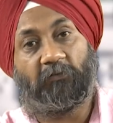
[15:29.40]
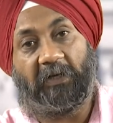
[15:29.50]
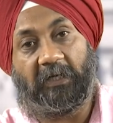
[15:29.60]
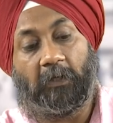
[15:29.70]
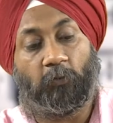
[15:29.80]

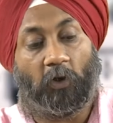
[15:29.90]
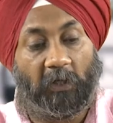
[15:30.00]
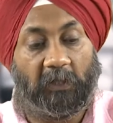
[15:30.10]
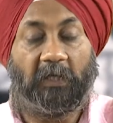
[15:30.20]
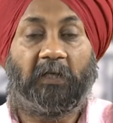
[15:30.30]
final
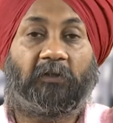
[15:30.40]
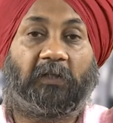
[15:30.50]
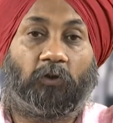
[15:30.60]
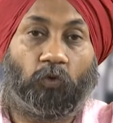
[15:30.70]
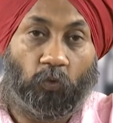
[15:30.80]
product, the
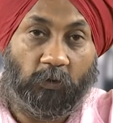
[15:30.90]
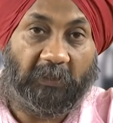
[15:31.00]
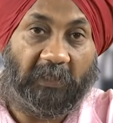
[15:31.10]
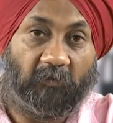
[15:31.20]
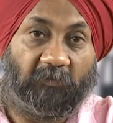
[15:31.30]
tool
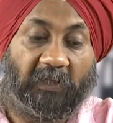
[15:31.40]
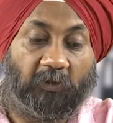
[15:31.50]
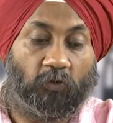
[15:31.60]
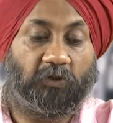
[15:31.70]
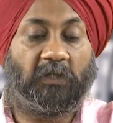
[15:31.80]
that we are
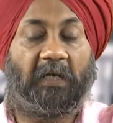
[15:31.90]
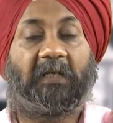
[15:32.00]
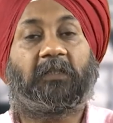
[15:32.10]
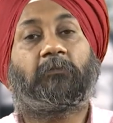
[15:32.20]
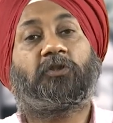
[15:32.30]
using
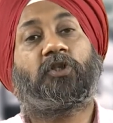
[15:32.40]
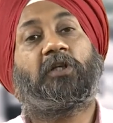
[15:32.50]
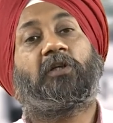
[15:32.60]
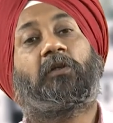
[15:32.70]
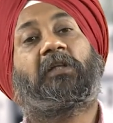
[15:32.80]
and the
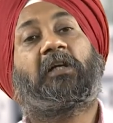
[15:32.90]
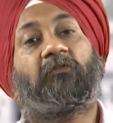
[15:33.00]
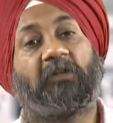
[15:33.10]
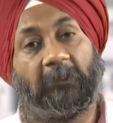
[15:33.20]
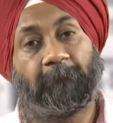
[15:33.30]
machine that
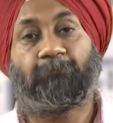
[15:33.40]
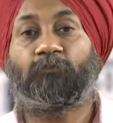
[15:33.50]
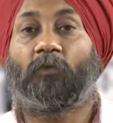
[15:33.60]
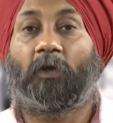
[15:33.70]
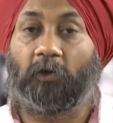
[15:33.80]
we are
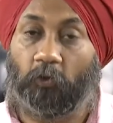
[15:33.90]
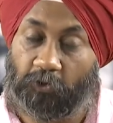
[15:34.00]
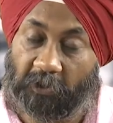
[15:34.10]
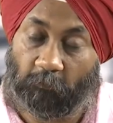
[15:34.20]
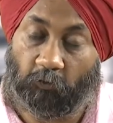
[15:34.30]

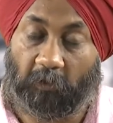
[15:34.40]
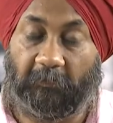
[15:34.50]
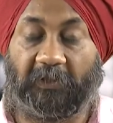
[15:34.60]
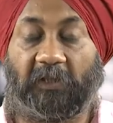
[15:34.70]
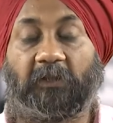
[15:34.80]
using for
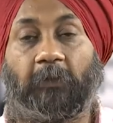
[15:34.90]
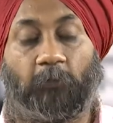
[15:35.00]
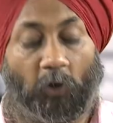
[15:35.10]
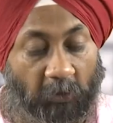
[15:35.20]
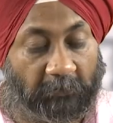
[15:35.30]
making the
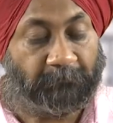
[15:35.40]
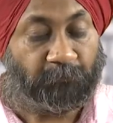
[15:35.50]
product.